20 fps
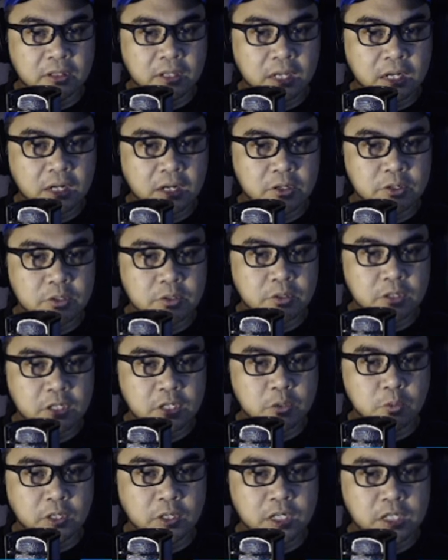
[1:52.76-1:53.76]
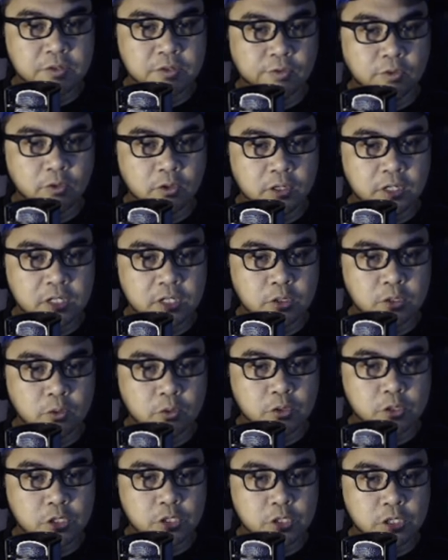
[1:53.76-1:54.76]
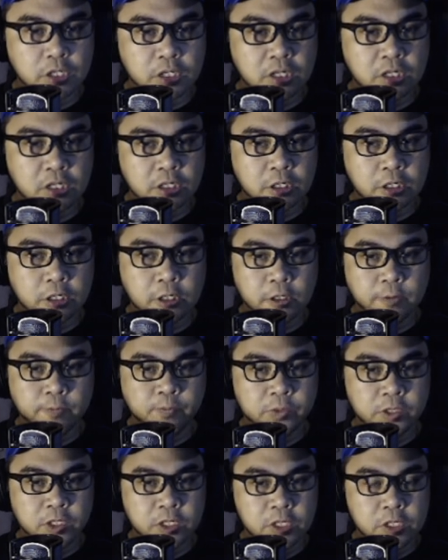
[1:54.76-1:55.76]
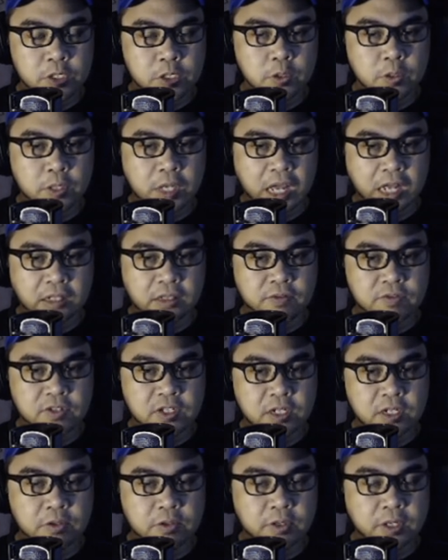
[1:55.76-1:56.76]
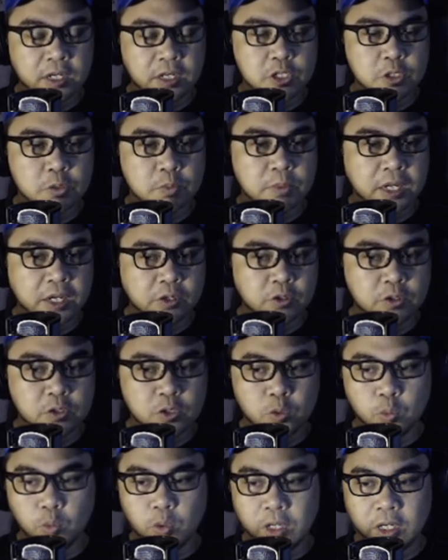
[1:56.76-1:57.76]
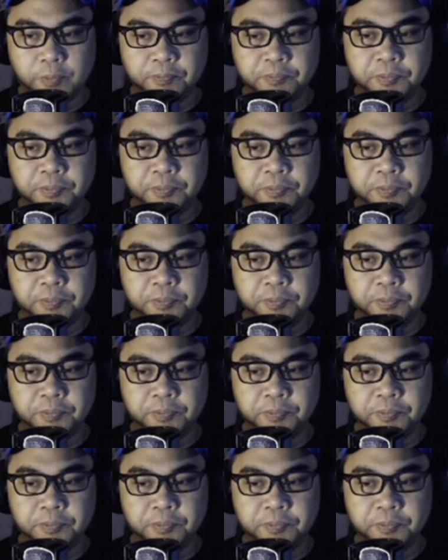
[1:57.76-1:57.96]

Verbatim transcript: there. So this one is for distortion. So active skill range -1.